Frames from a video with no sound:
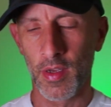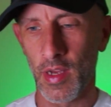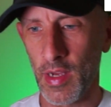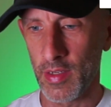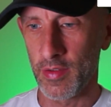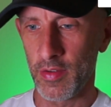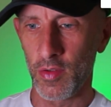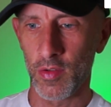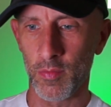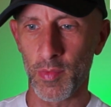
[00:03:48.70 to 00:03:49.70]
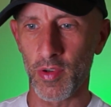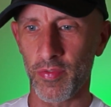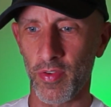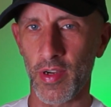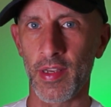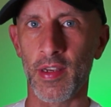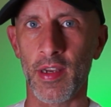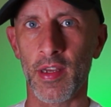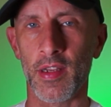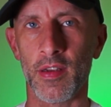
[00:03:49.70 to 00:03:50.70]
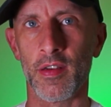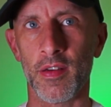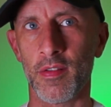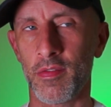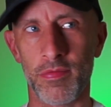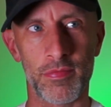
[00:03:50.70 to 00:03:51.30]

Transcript: and you can modify it, and